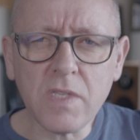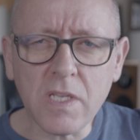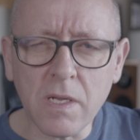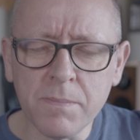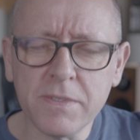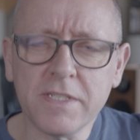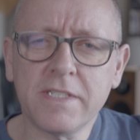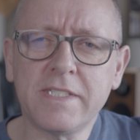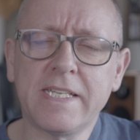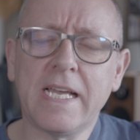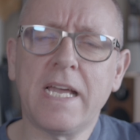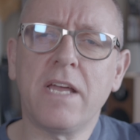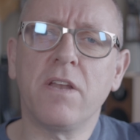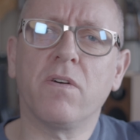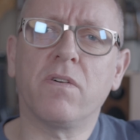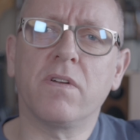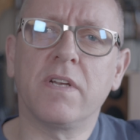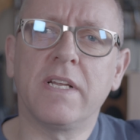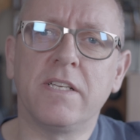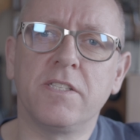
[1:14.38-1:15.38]
But
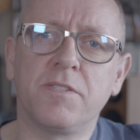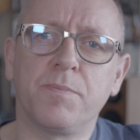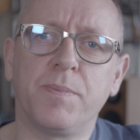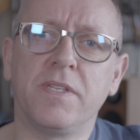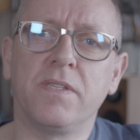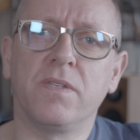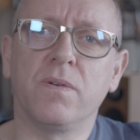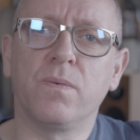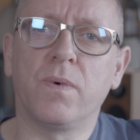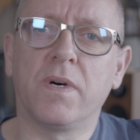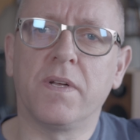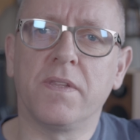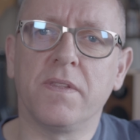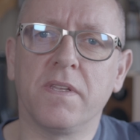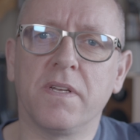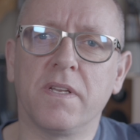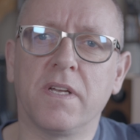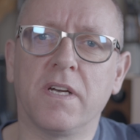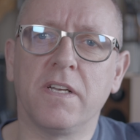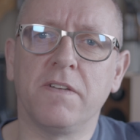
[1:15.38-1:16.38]
Denon has been the one
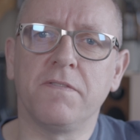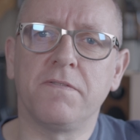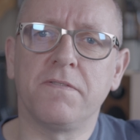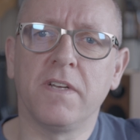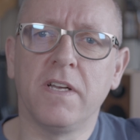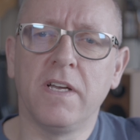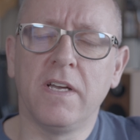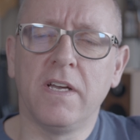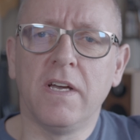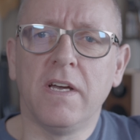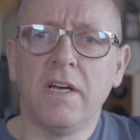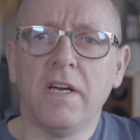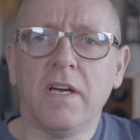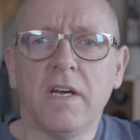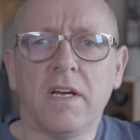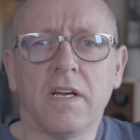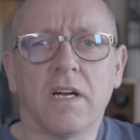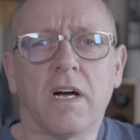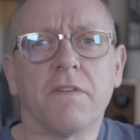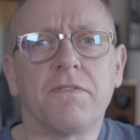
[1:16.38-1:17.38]
that I've
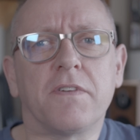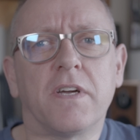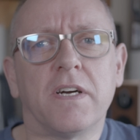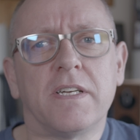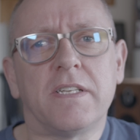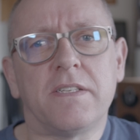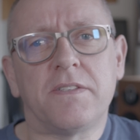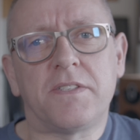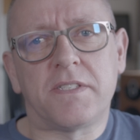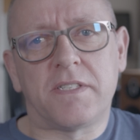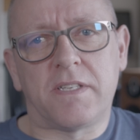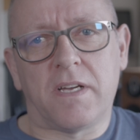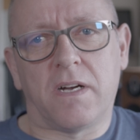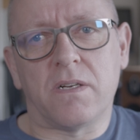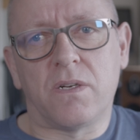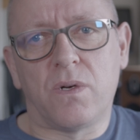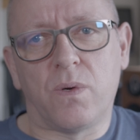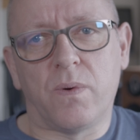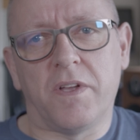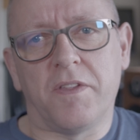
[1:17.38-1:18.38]
kind of
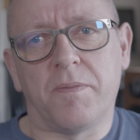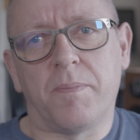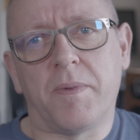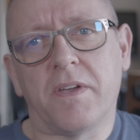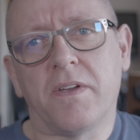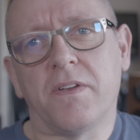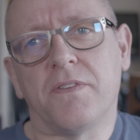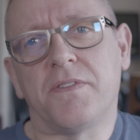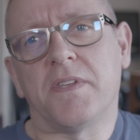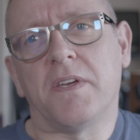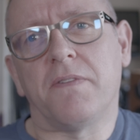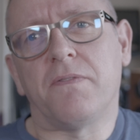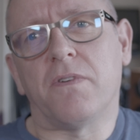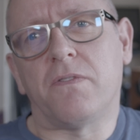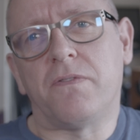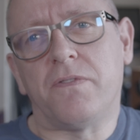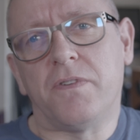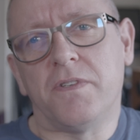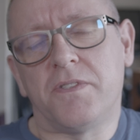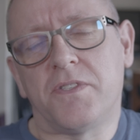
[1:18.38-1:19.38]
stuck with because they've
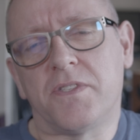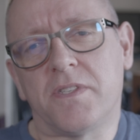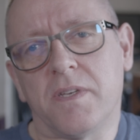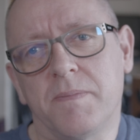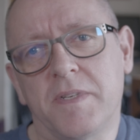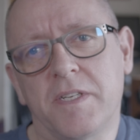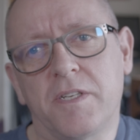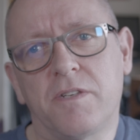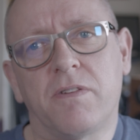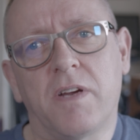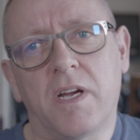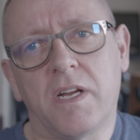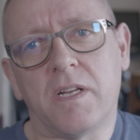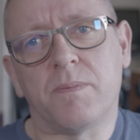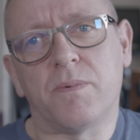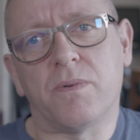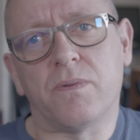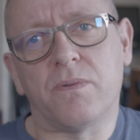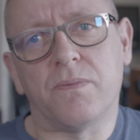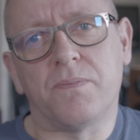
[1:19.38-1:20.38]
offered some
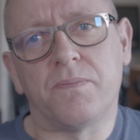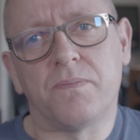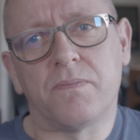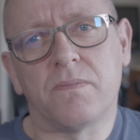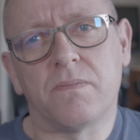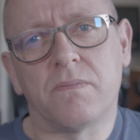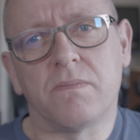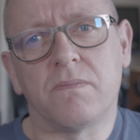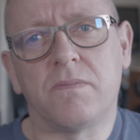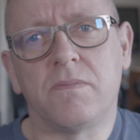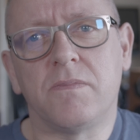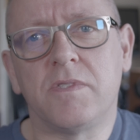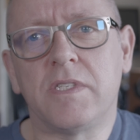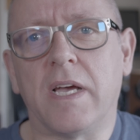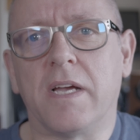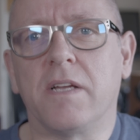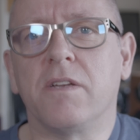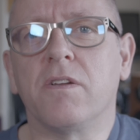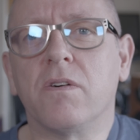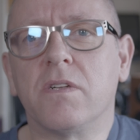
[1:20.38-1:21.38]
incredible
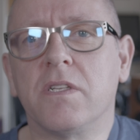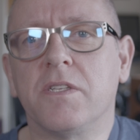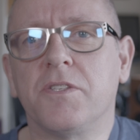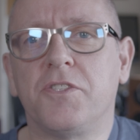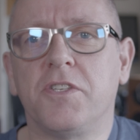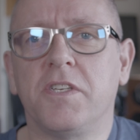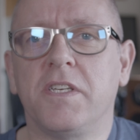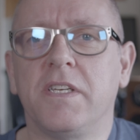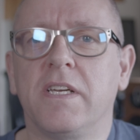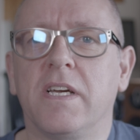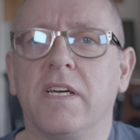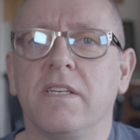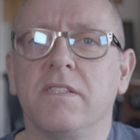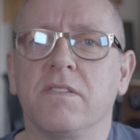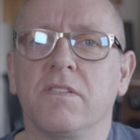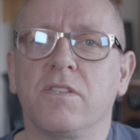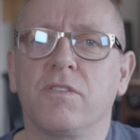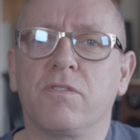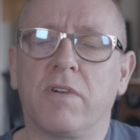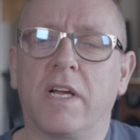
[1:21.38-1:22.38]
technology
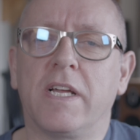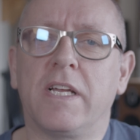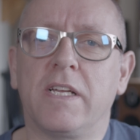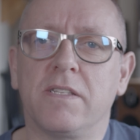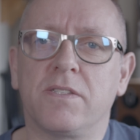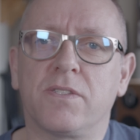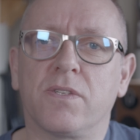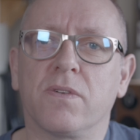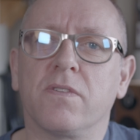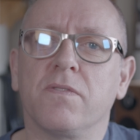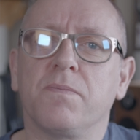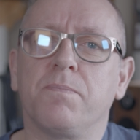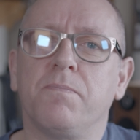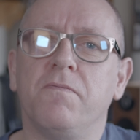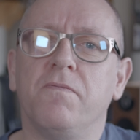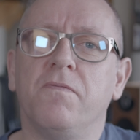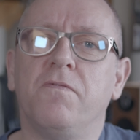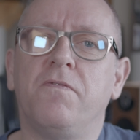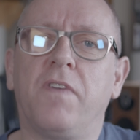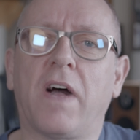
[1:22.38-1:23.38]
and great sort of
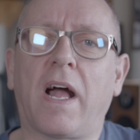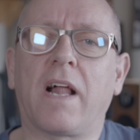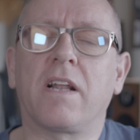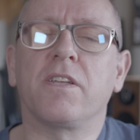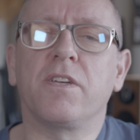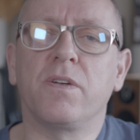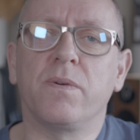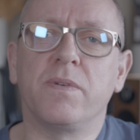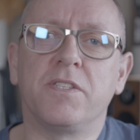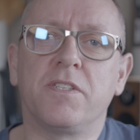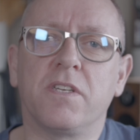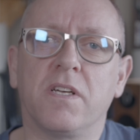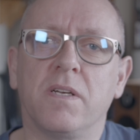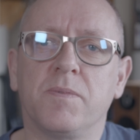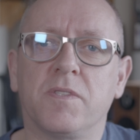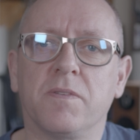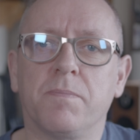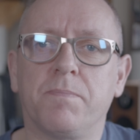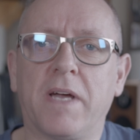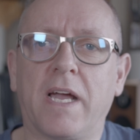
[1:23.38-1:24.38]
value in
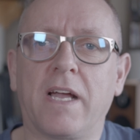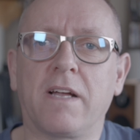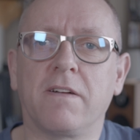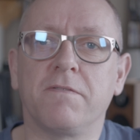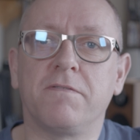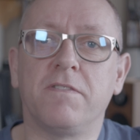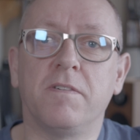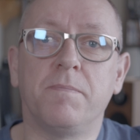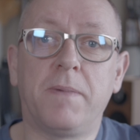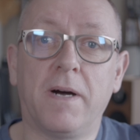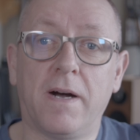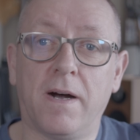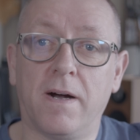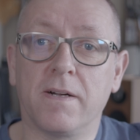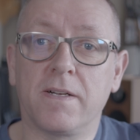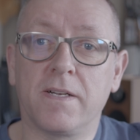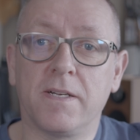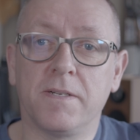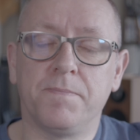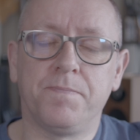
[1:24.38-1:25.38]
terms of bang for buck.